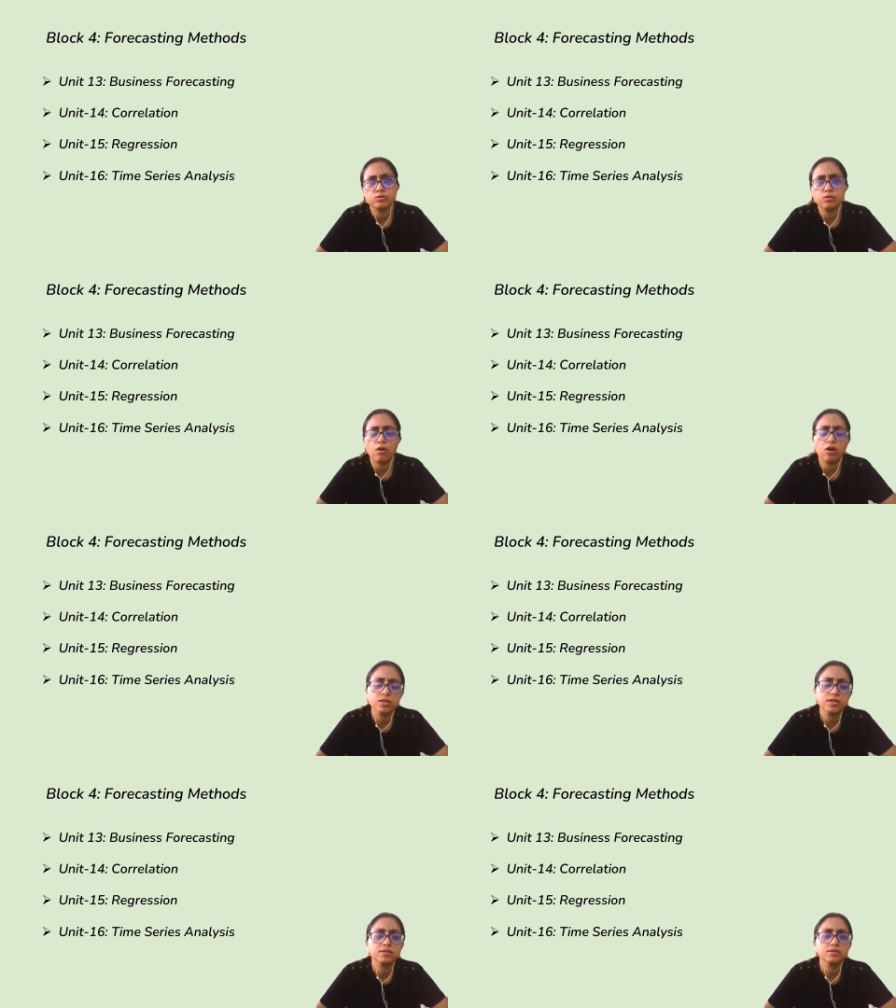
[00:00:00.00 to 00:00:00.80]
So all
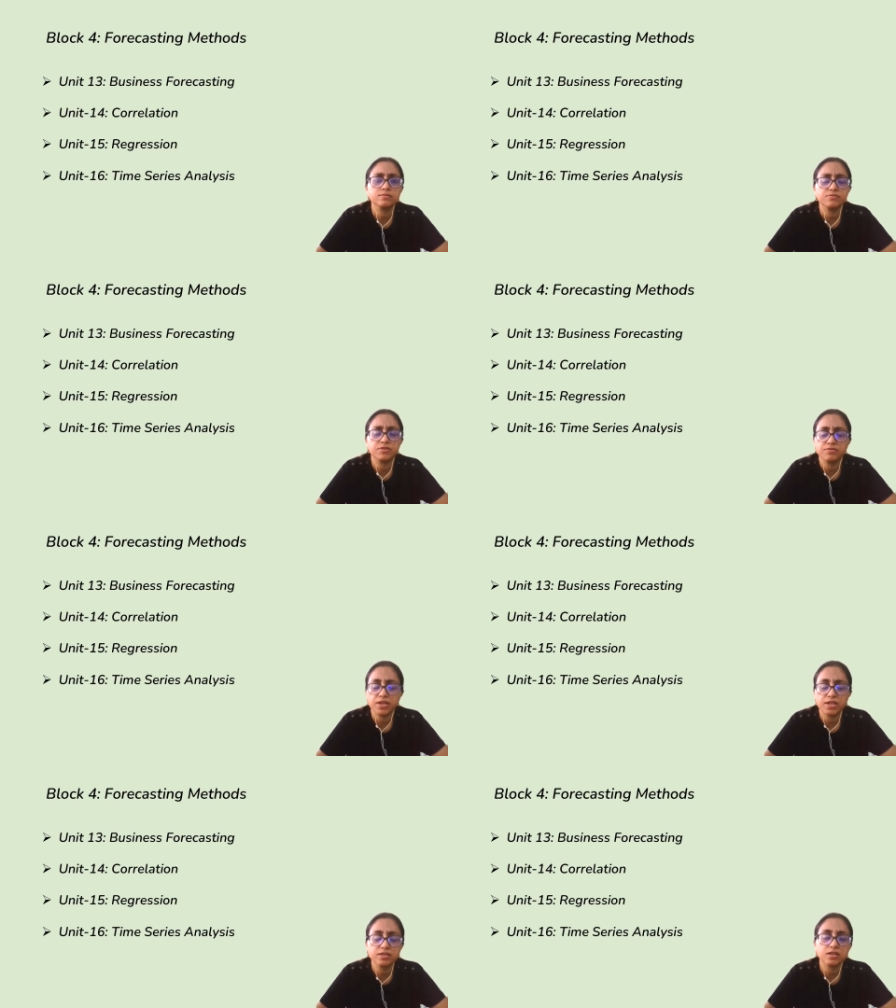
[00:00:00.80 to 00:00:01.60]
these in
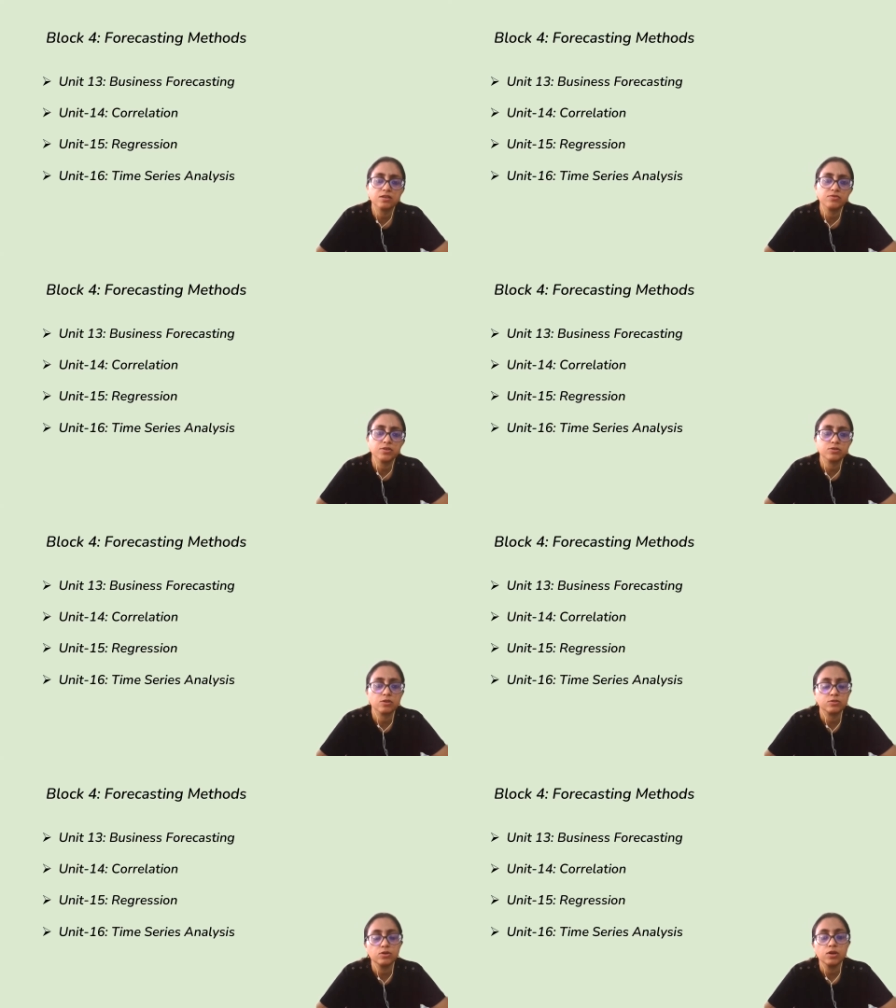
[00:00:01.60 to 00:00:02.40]
various other fields
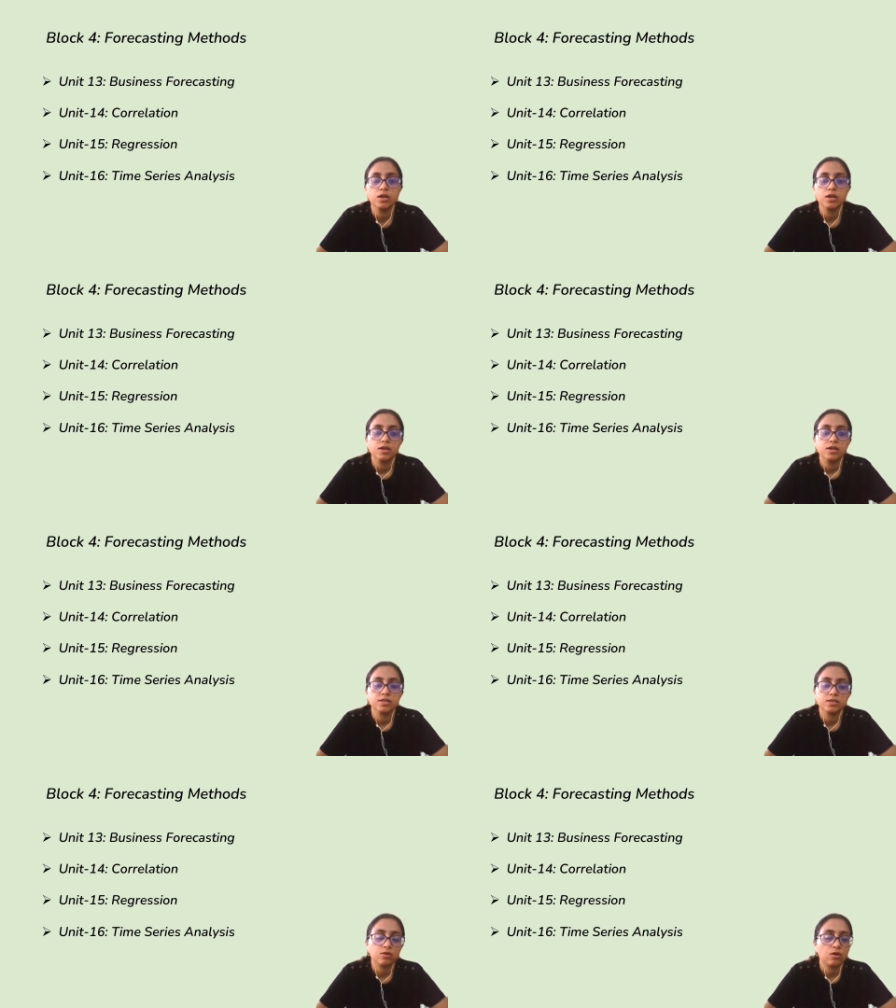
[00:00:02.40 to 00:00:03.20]
also,
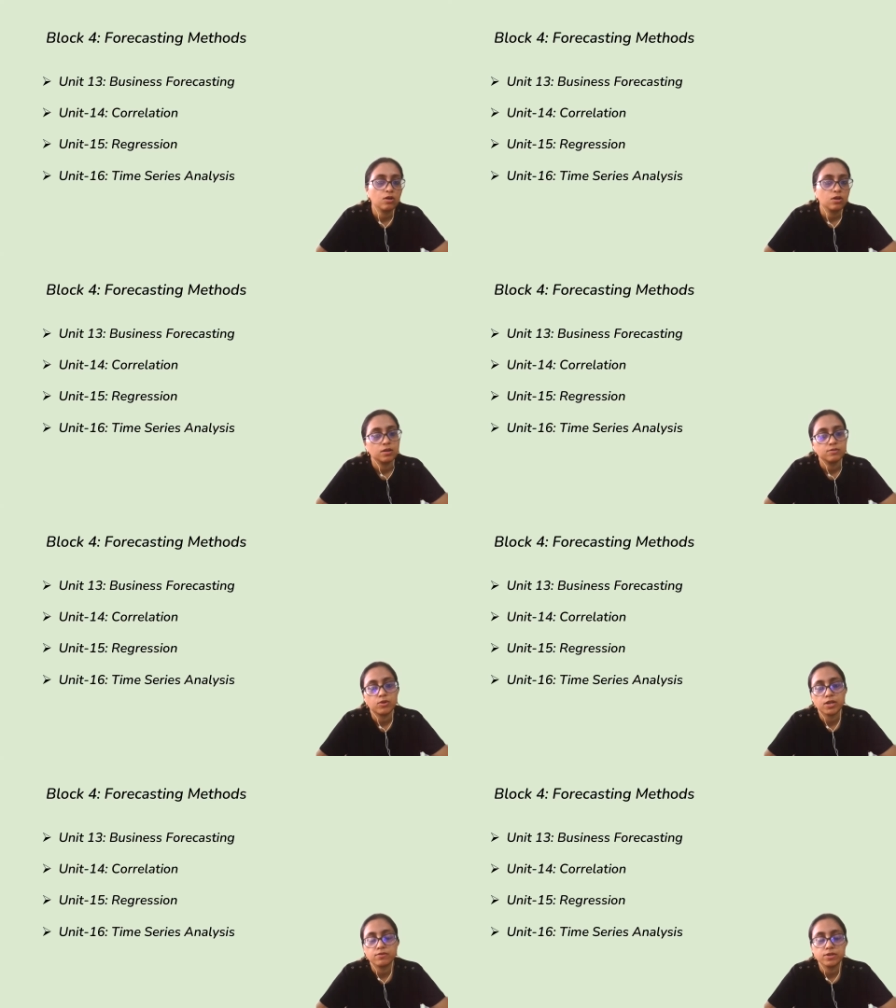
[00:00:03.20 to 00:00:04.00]
these all,
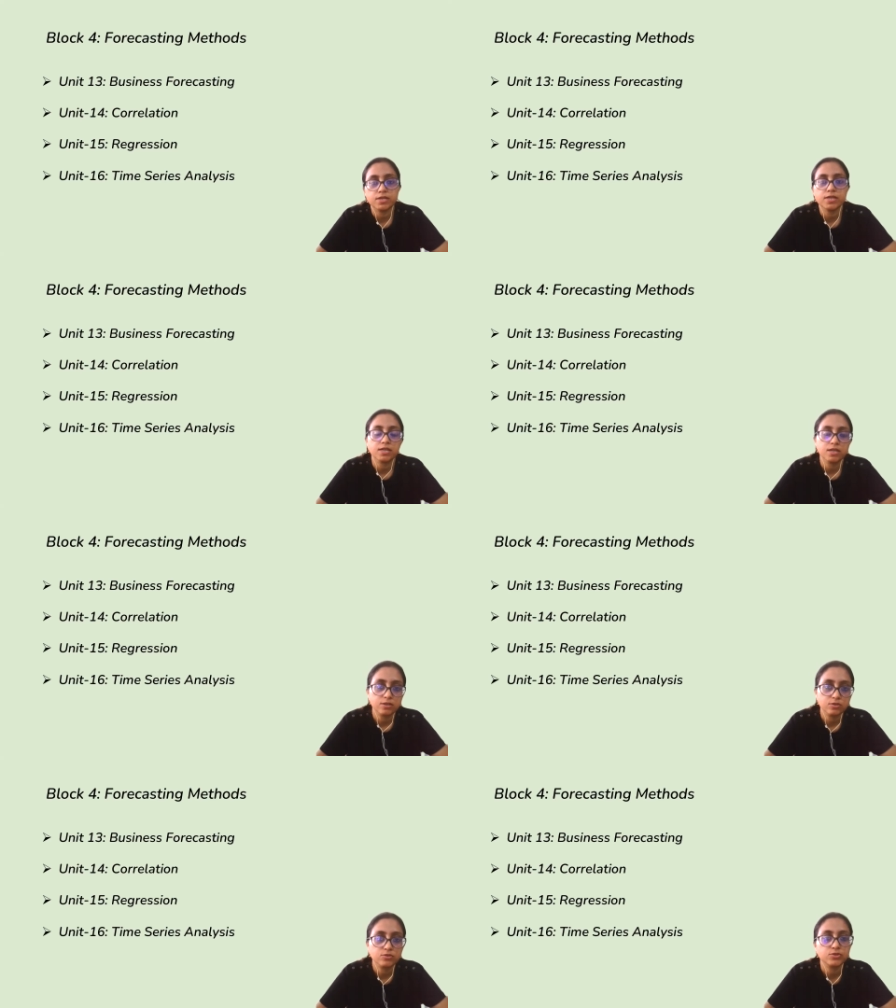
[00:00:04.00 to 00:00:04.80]
whatever the
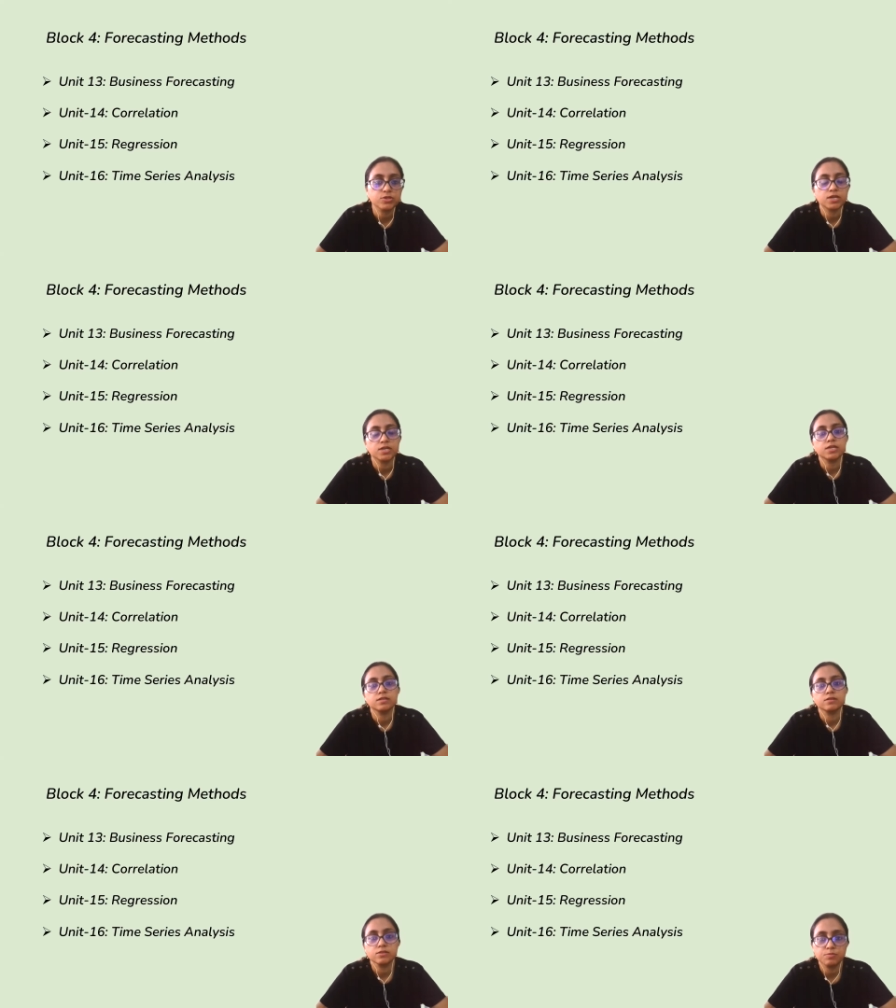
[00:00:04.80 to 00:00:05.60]
techniques you study
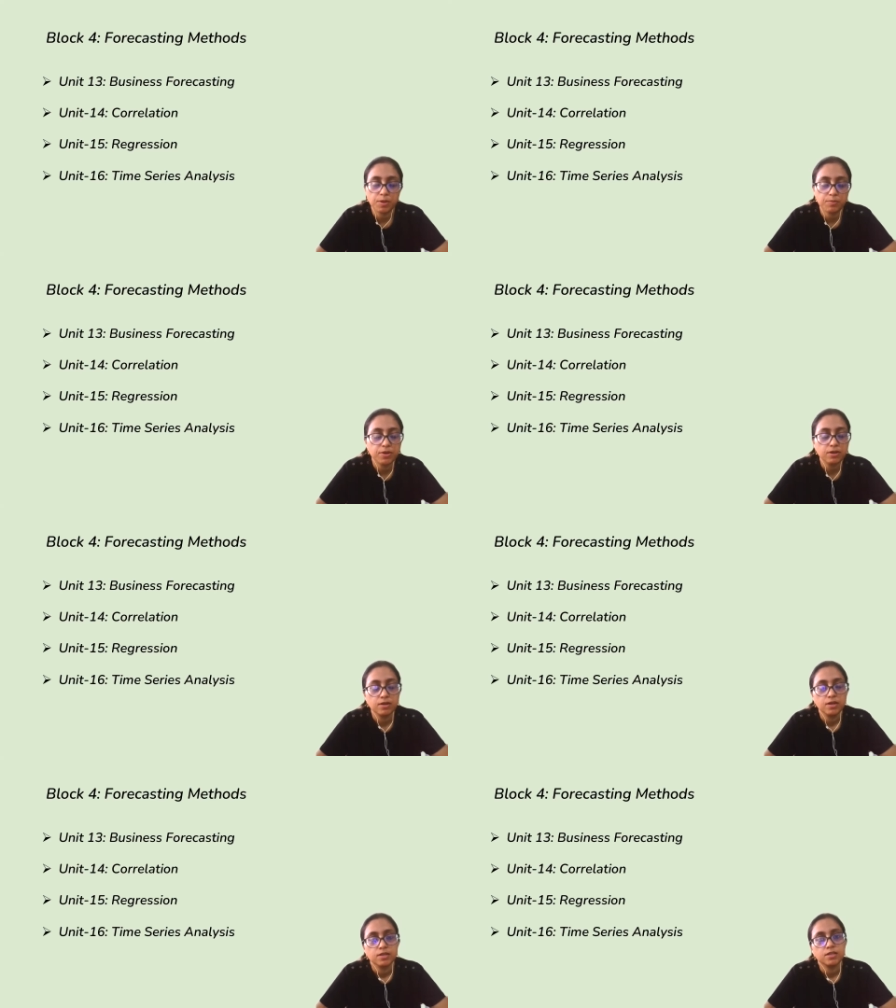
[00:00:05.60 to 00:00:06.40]
in this paper,
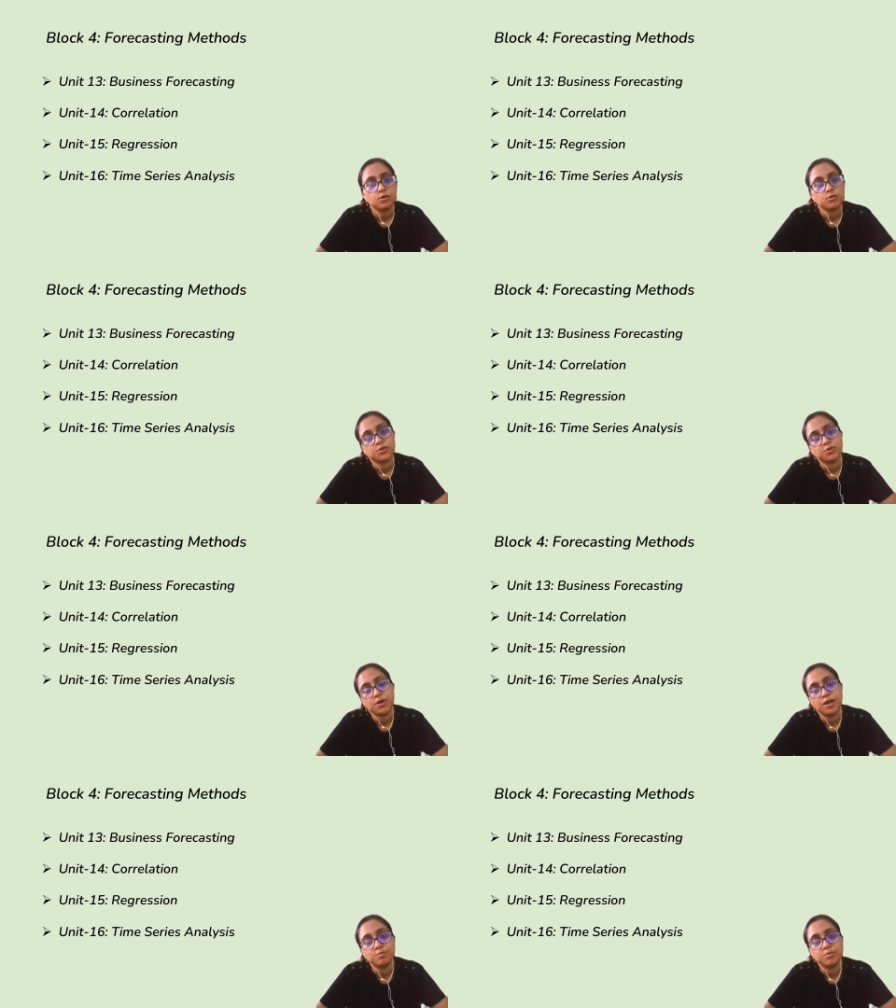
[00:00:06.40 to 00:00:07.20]
they are going to
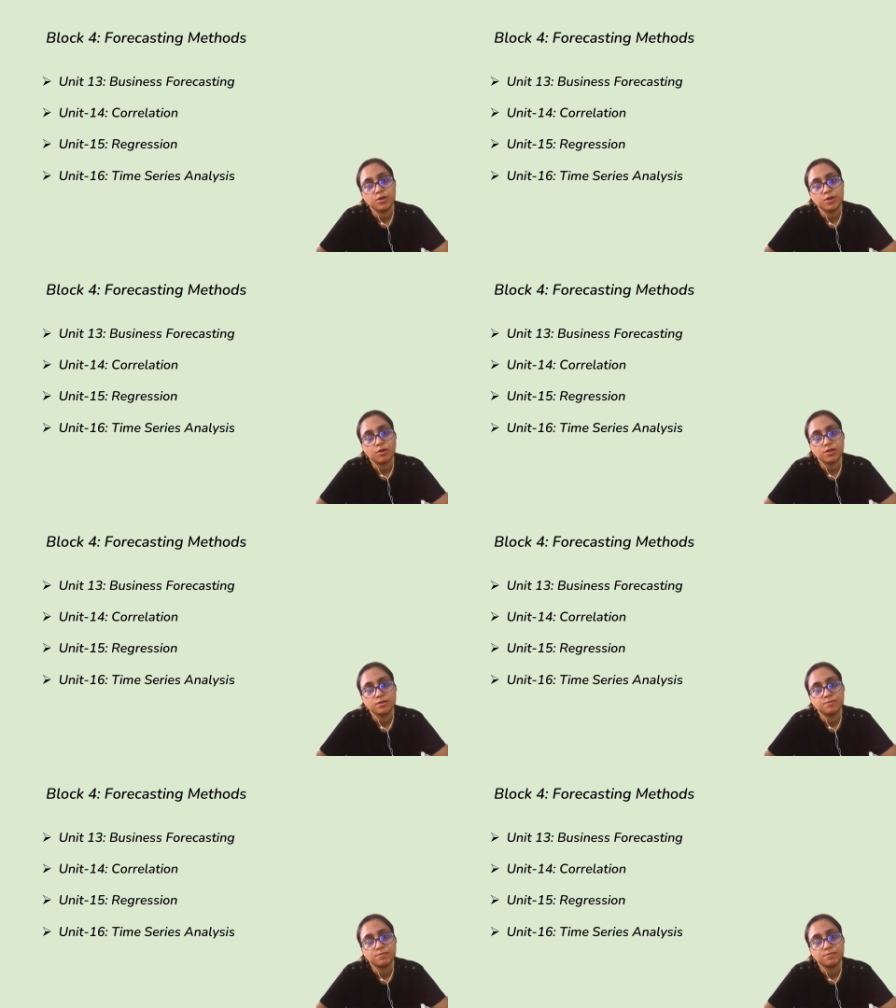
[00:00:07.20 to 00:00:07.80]
help you a lot.